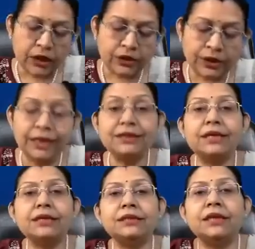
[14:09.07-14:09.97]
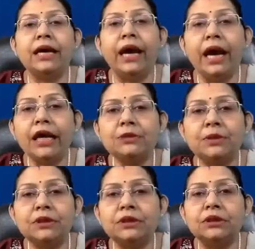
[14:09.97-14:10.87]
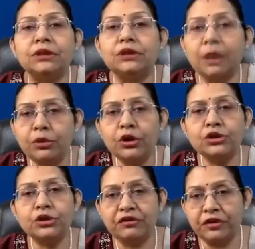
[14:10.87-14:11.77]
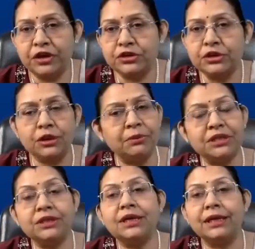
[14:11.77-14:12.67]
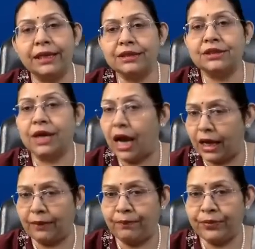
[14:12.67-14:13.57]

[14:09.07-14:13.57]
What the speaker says: Now the next is, as per the WHO definition, the maternal deaths are.